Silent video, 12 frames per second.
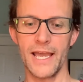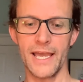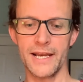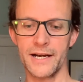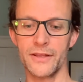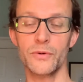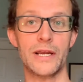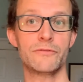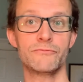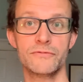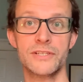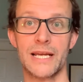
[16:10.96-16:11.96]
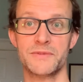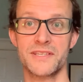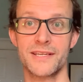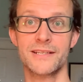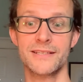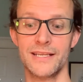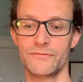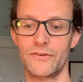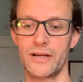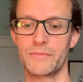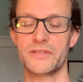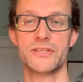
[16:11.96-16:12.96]
In another way, chapter 16 of
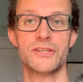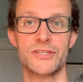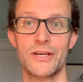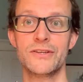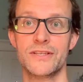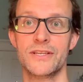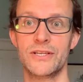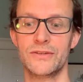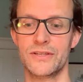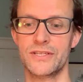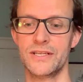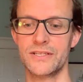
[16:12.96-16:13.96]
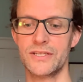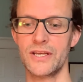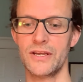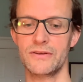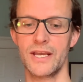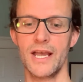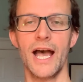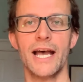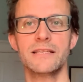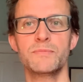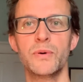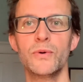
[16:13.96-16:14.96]
Romans shows this unity too,
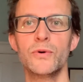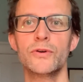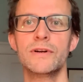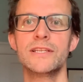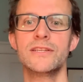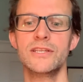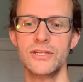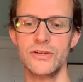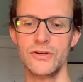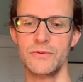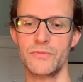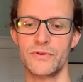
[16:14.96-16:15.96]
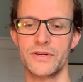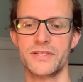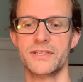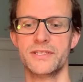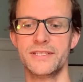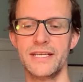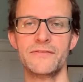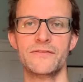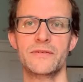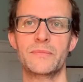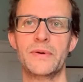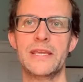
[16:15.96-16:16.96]
as Paul greets numerous
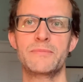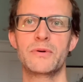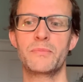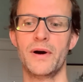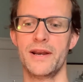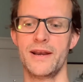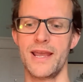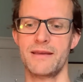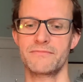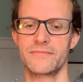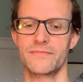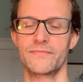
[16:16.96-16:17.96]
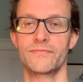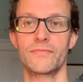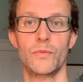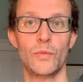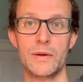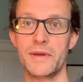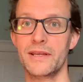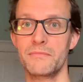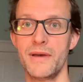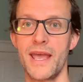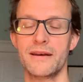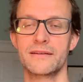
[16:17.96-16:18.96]
different people by name, women and
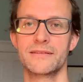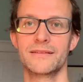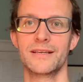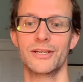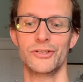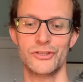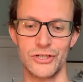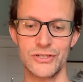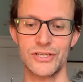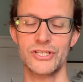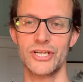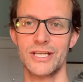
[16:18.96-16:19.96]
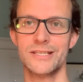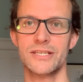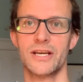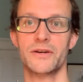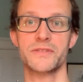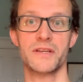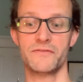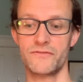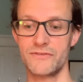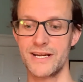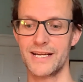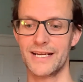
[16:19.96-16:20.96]
men, Jews and Gentiles,
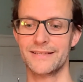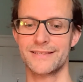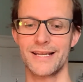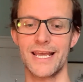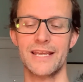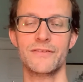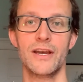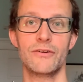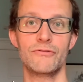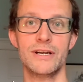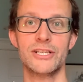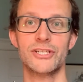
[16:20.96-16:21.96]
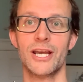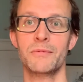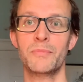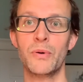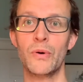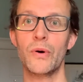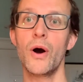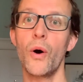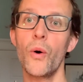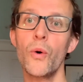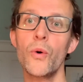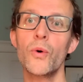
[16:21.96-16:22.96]
free and slave, rich and poor,
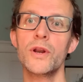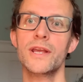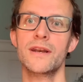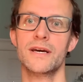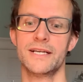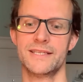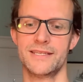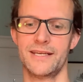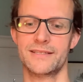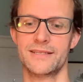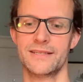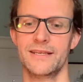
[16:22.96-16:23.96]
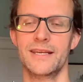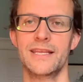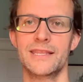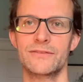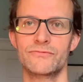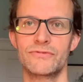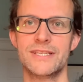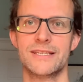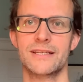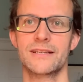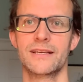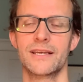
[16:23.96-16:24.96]
all united in the
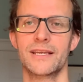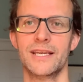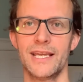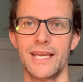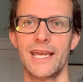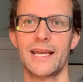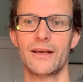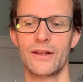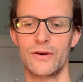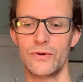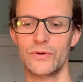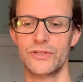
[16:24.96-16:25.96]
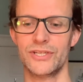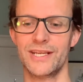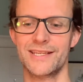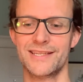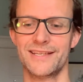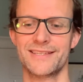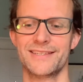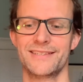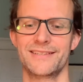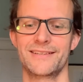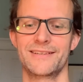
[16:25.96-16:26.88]
risen King, Lord Jesus.